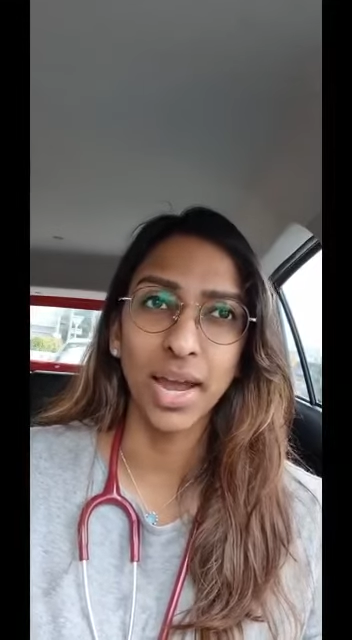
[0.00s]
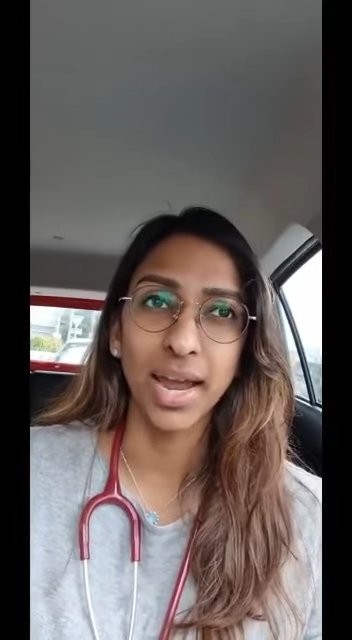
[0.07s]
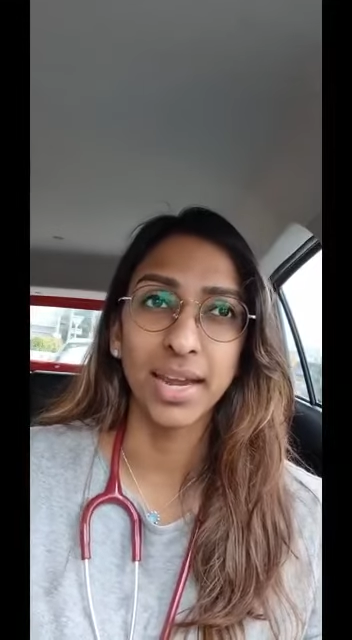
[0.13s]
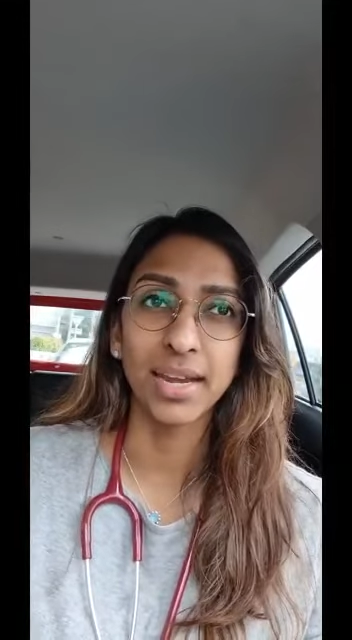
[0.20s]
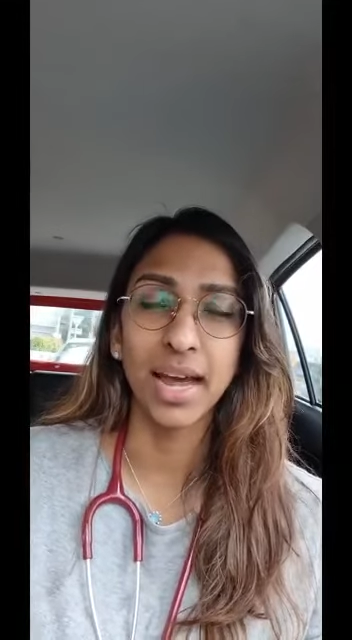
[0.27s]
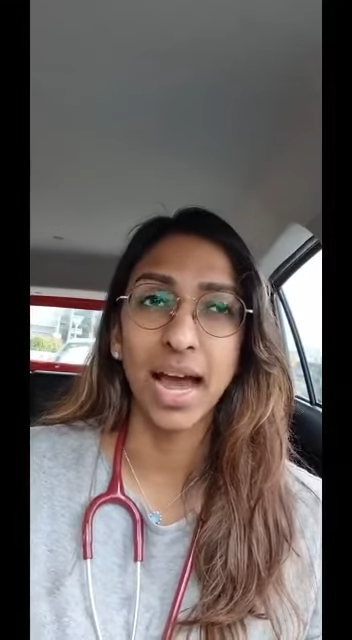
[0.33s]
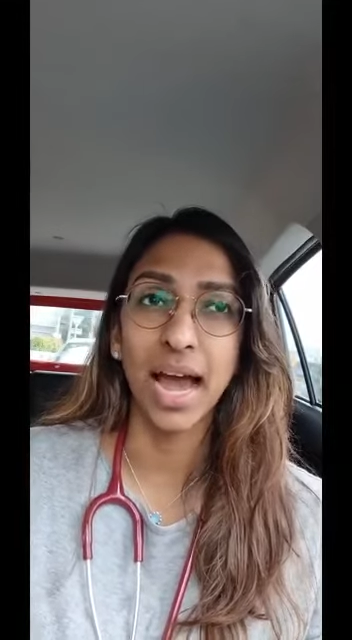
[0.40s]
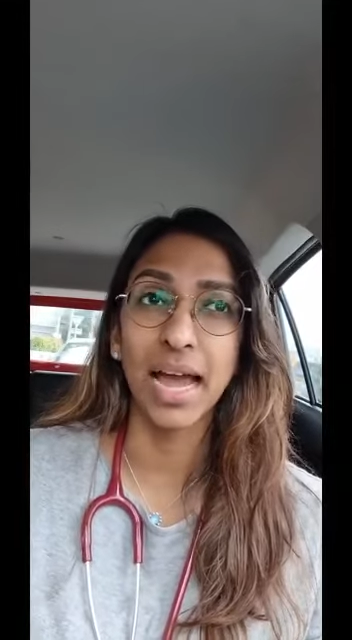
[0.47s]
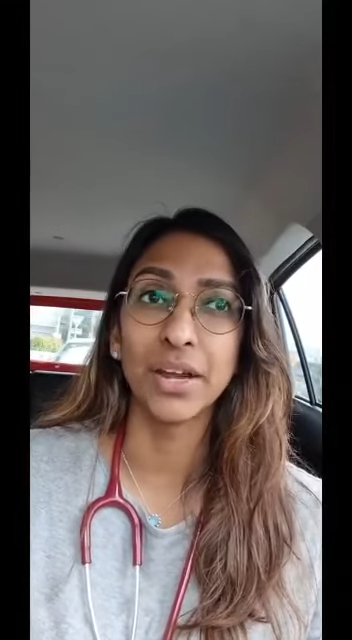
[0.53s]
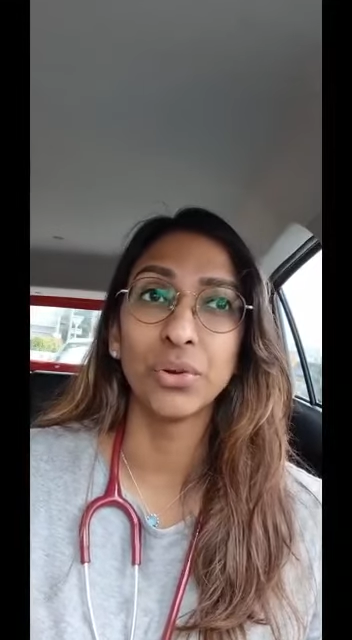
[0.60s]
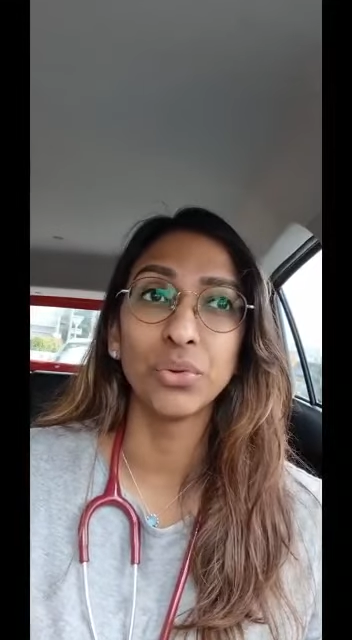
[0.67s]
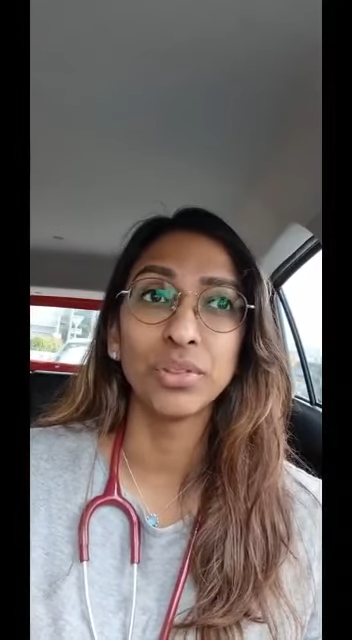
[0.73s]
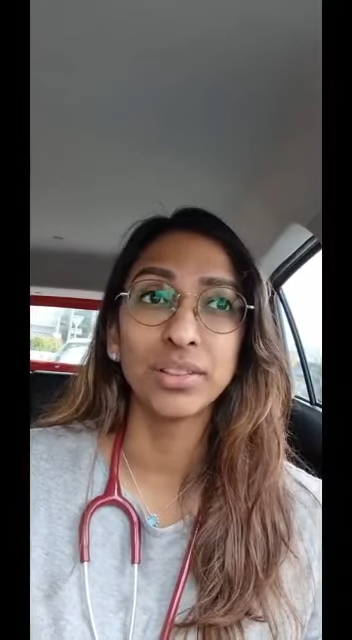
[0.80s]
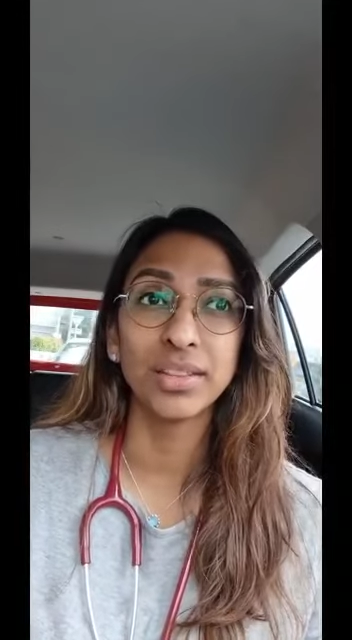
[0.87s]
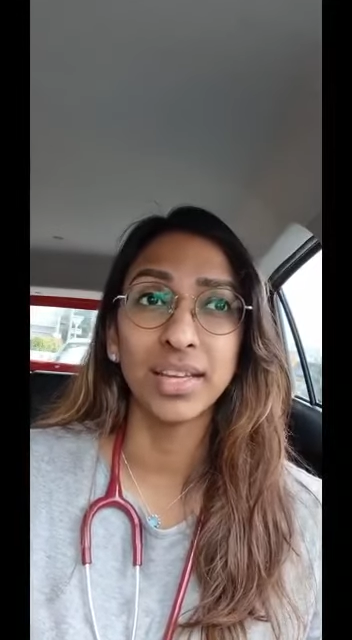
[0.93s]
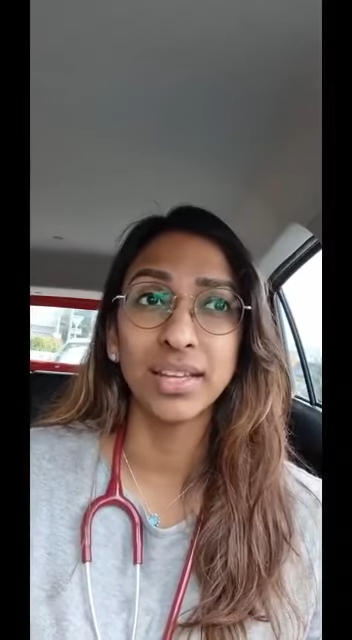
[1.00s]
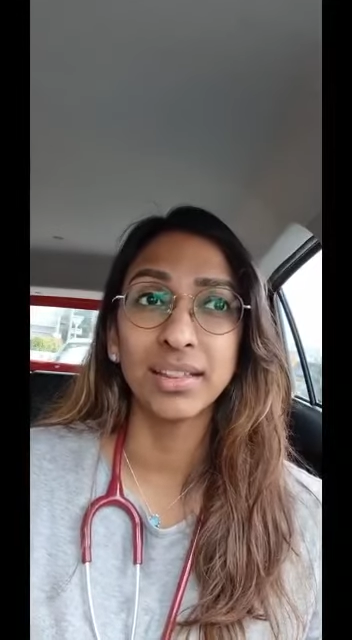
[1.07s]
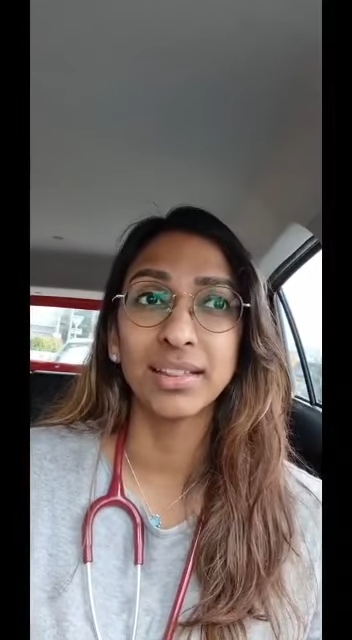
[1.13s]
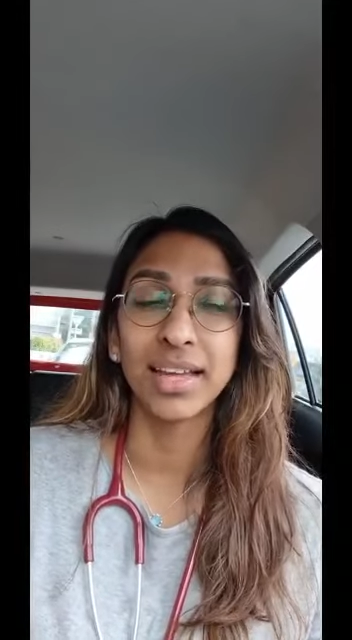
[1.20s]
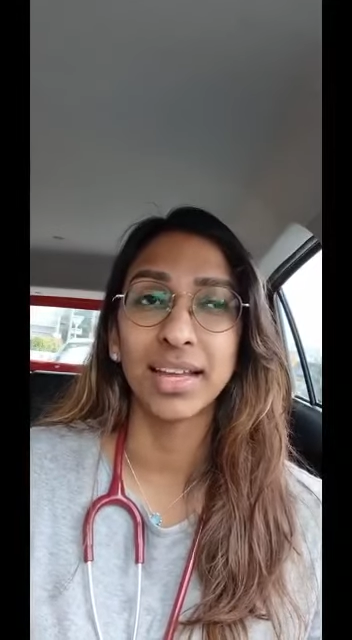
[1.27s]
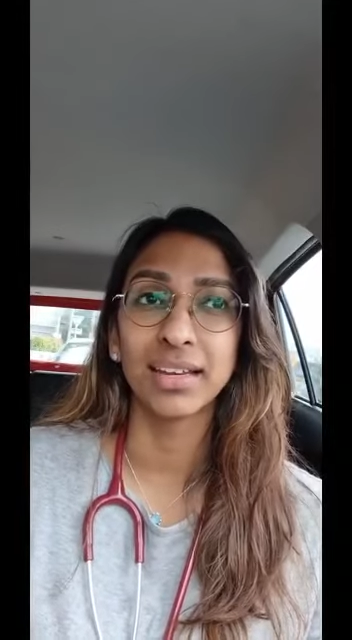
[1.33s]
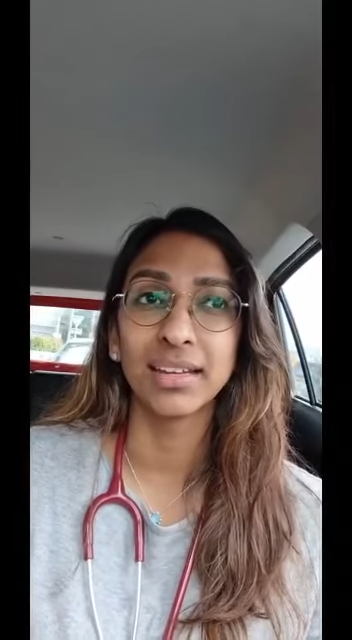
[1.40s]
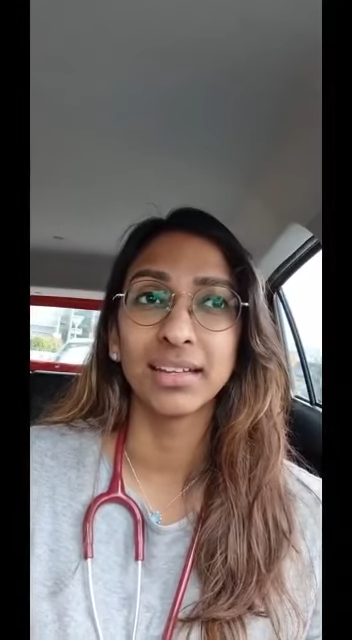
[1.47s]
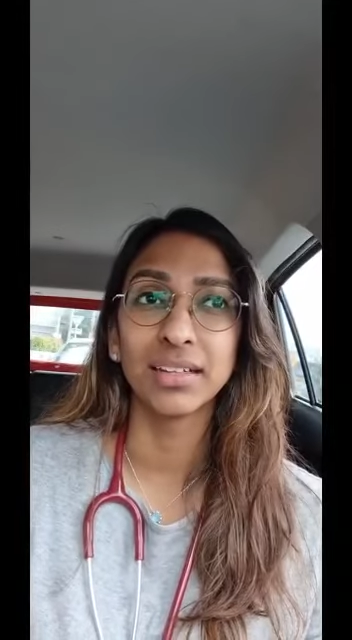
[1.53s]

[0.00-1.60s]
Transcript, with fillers: and I don't think that